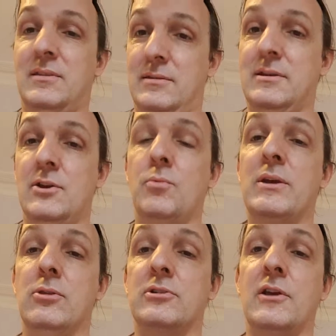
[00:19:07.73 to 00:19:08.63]
You know, we
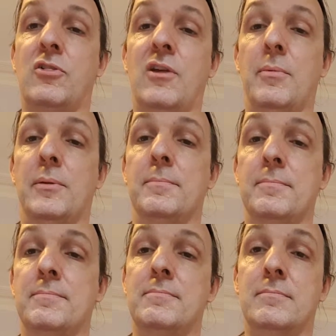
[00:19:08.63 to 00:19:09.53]
looked at some of
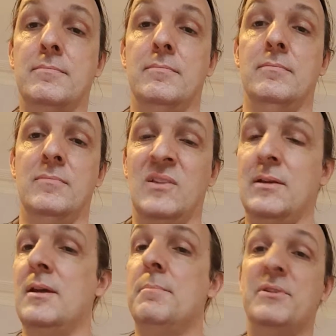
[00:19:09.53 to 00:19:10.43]

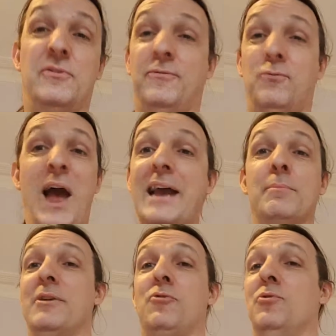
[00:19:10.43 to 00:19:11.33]
them, but the
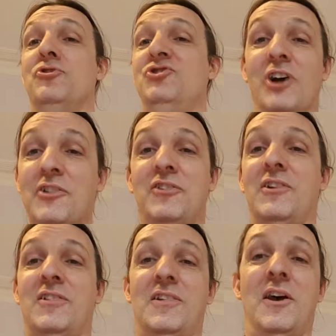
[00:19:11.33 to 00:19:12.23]
fragments were just
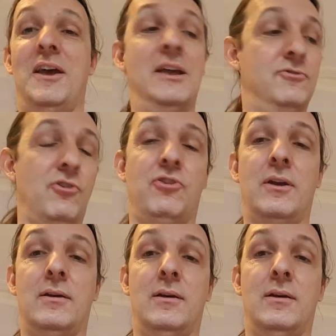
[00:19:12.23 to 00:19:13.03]
as interesting.